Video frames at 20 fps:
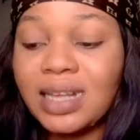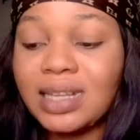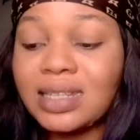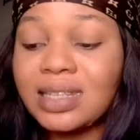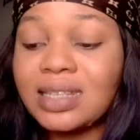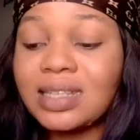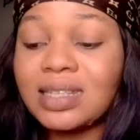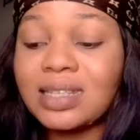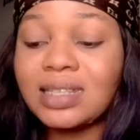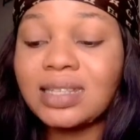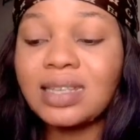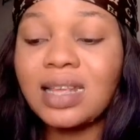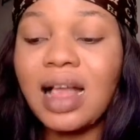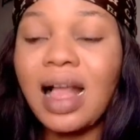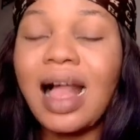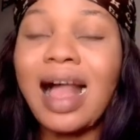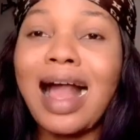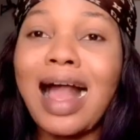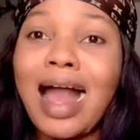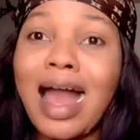It is
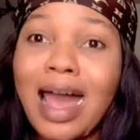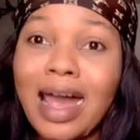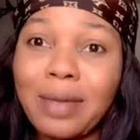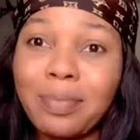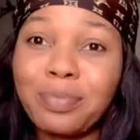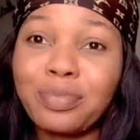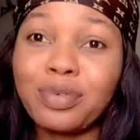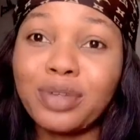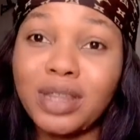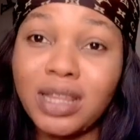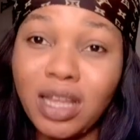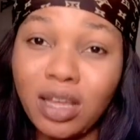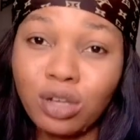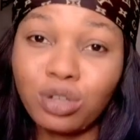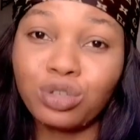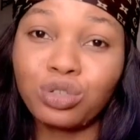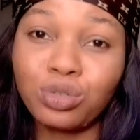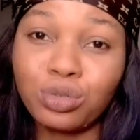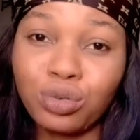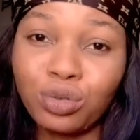high
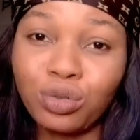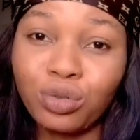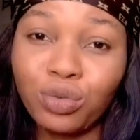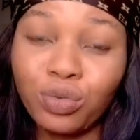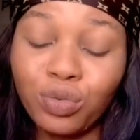protection